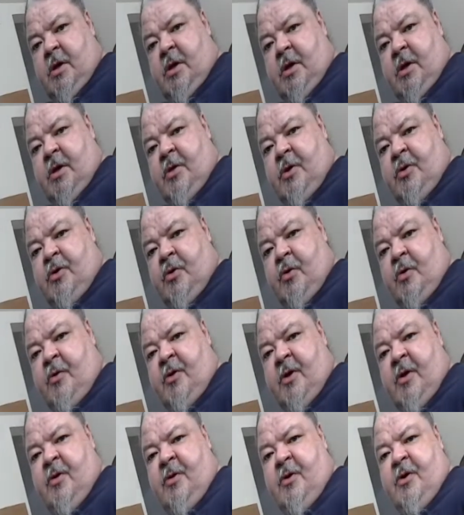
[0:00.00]
And then toward the
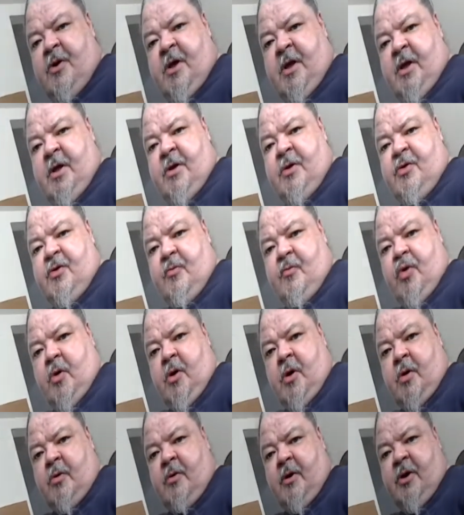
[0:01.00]
end of the day, some
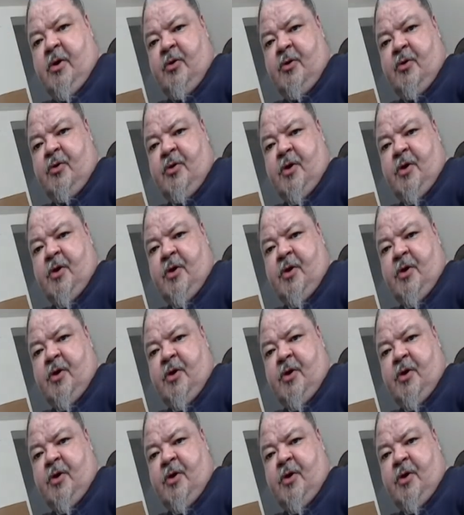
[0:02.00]
park rangers